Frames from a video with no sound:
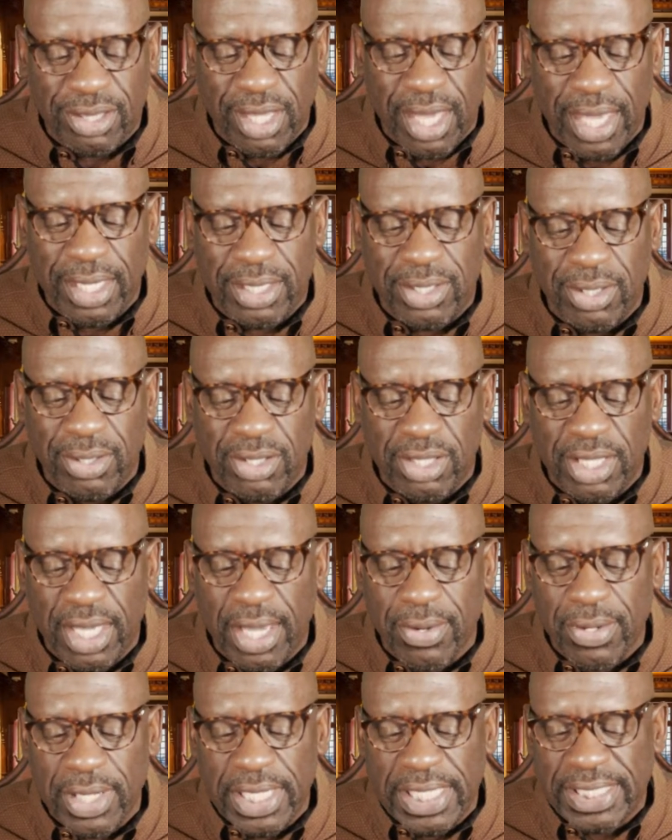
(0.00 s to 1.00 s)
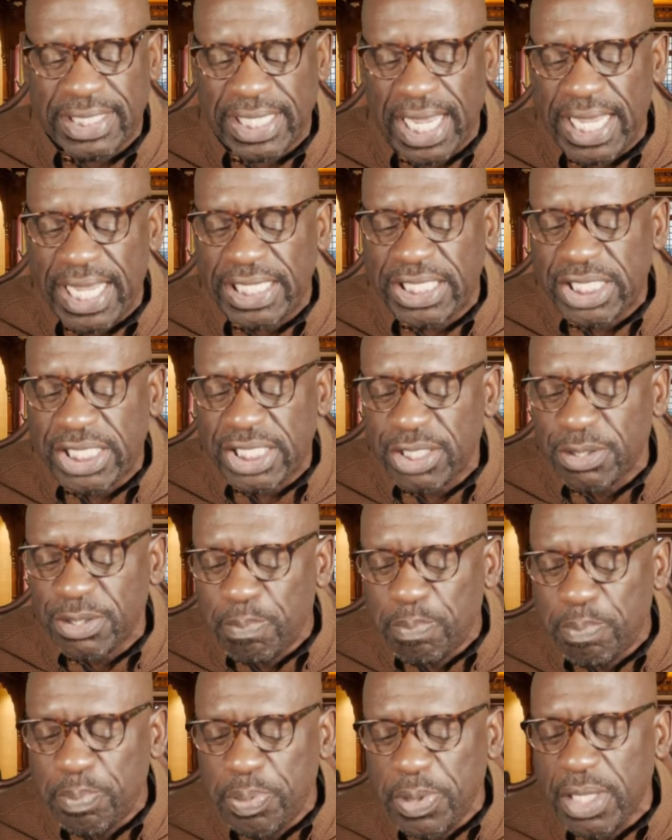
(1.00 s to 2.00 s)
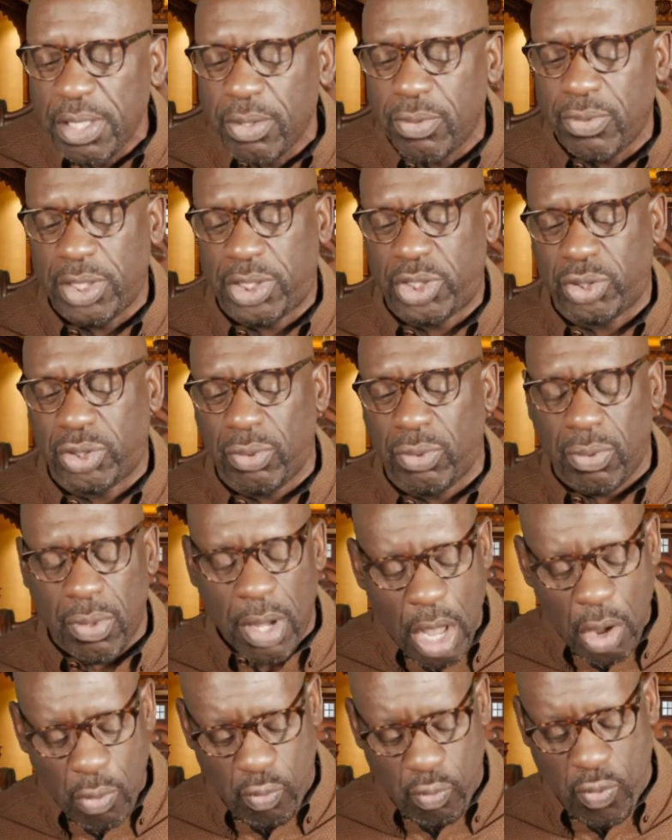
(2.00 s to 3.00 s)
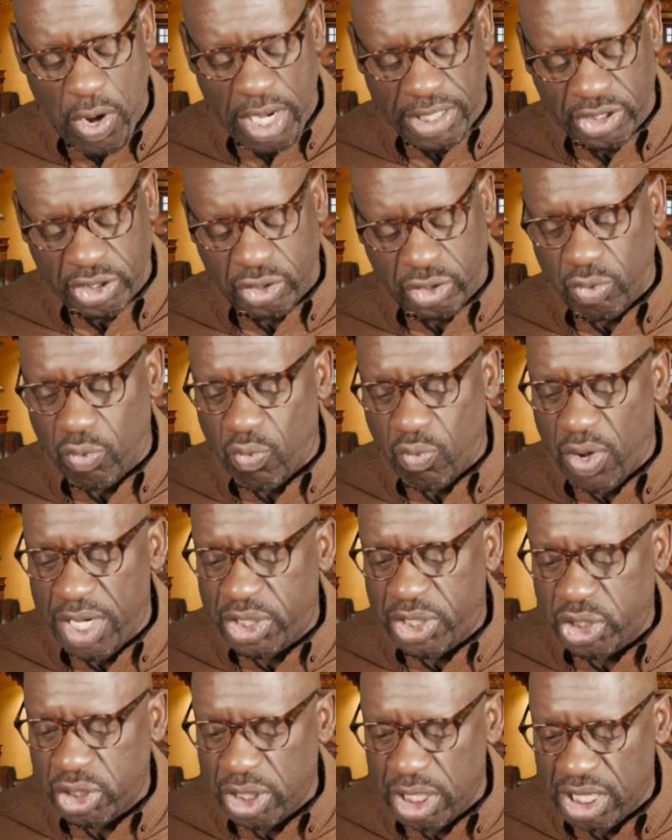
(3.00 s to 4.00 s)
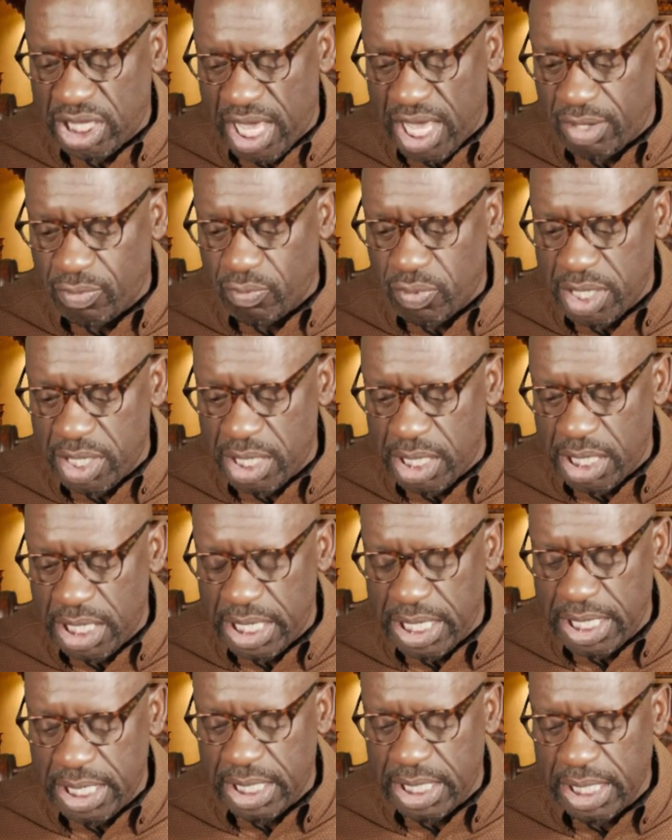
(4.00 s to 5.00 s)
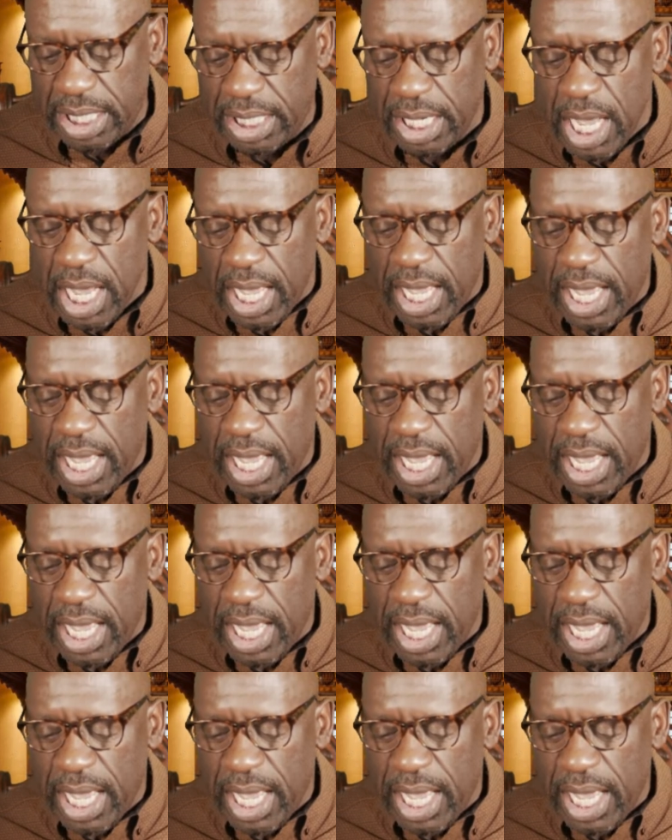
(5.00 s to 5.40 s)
Thank you. There is a spiritual restoration that we need.